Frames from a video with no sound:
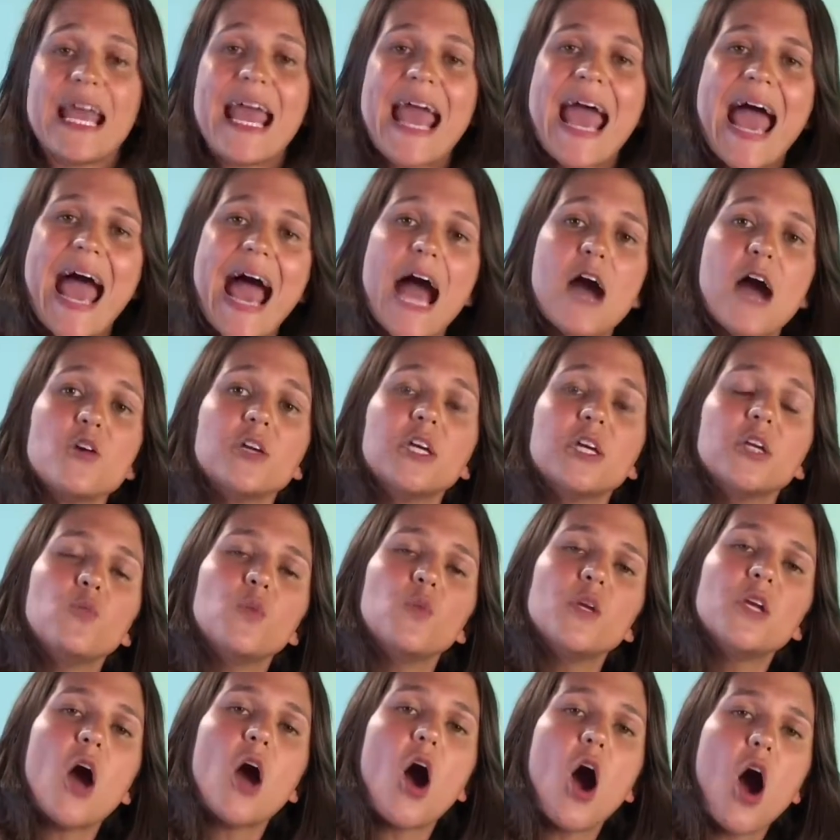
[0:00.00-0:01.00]
How can
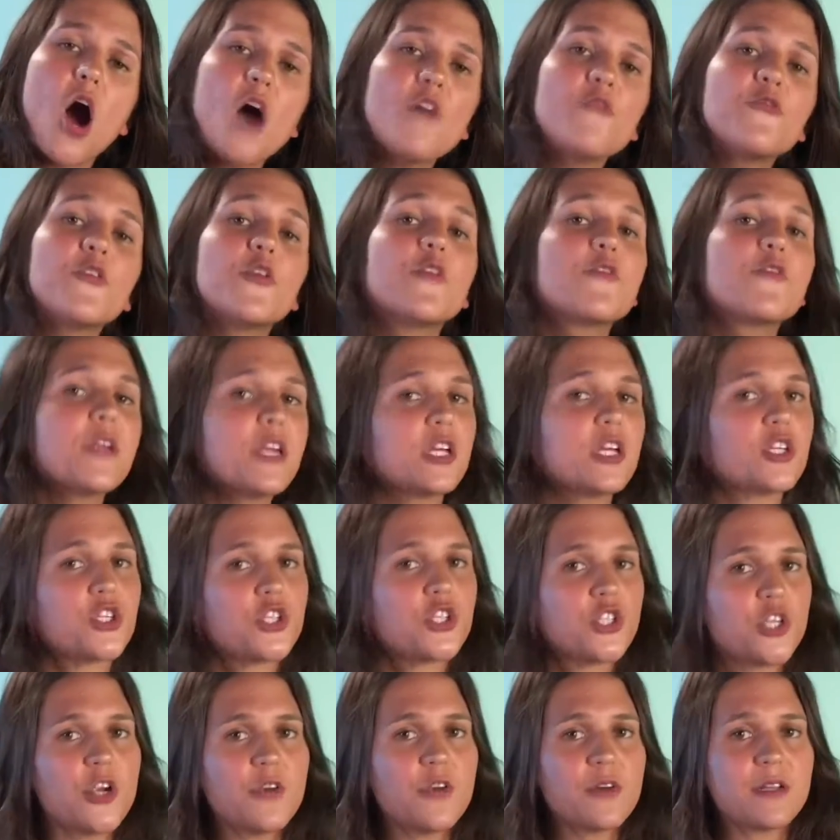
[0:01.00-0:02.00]
we offer
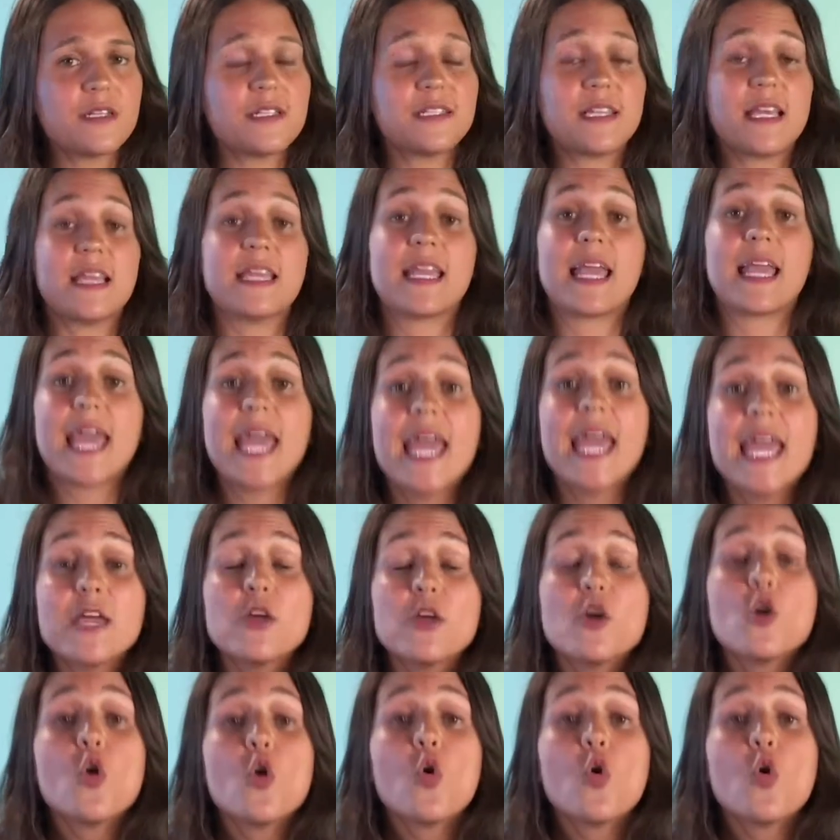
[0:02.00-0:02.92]
reassurance saying, hey,